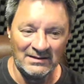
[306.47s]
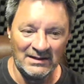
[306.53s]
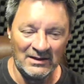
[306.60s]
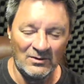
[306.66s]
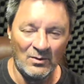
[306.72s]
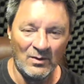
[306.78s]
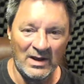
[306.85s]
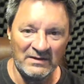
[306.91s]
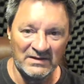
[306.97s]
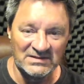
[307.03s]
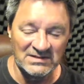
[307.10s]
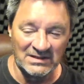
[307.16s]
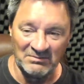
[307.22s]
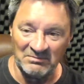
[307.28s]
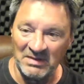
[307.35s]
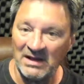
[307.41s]
in a way that's
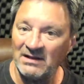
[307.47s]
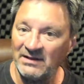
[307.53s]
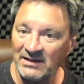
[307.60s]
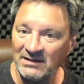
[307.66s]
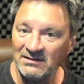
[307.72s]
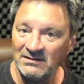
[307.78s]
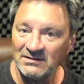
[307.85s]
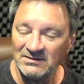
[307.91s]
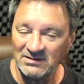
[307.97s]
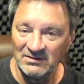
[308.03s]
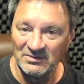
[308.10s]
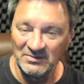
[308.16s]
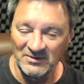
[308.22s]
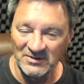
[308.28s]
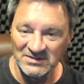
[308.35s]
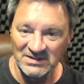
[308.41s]
compelling to
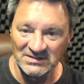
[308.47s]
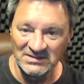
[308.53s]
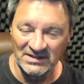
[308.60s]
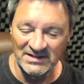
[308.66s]
the person that's